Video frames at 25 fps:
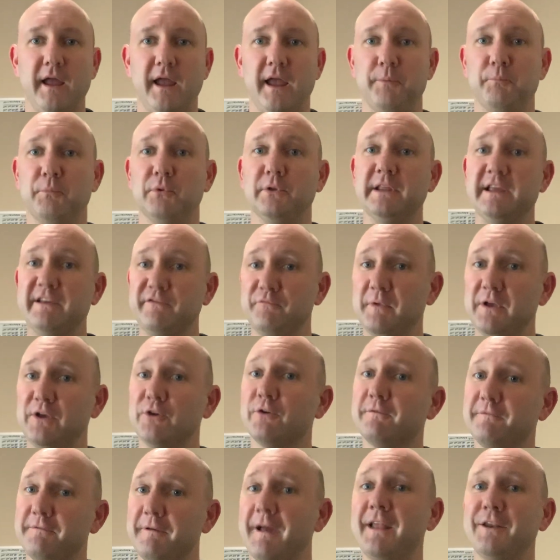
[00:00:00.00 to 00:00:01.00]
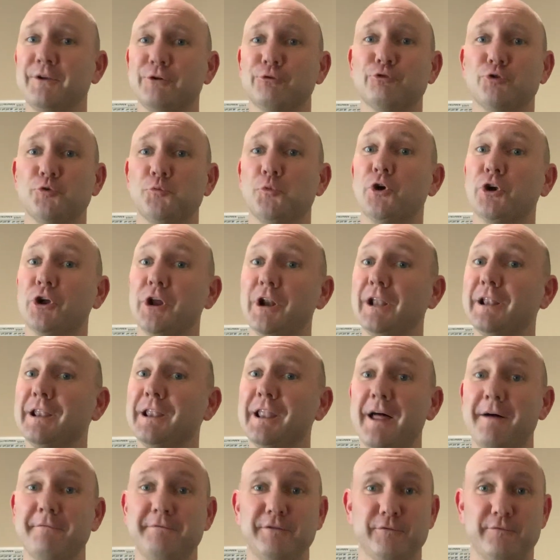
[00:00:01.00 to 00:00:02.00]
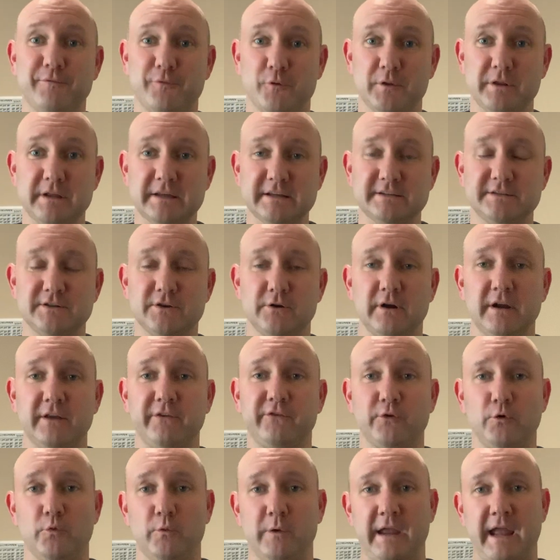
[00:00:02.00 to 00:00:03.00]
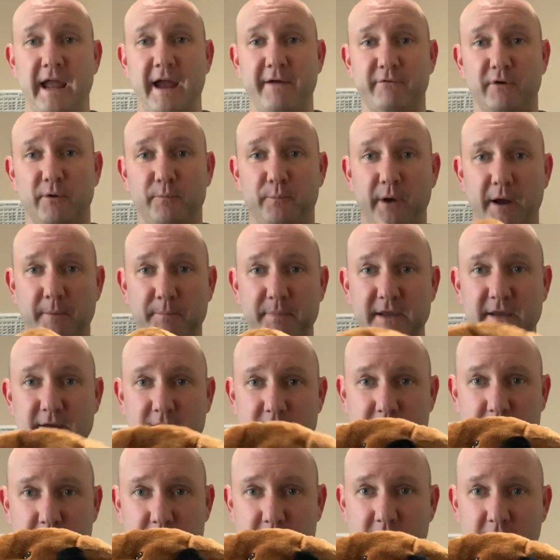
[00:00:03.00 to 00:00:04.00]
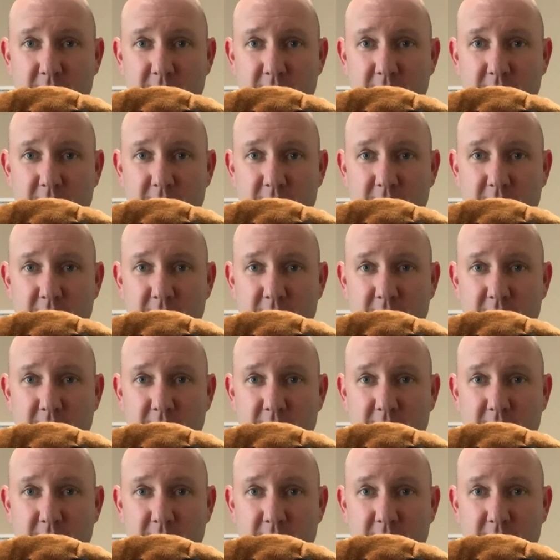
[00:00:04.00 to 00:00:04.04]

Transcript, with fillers: And believe me, your vet and groomer are going to love you for this. All right. So we have our puppy,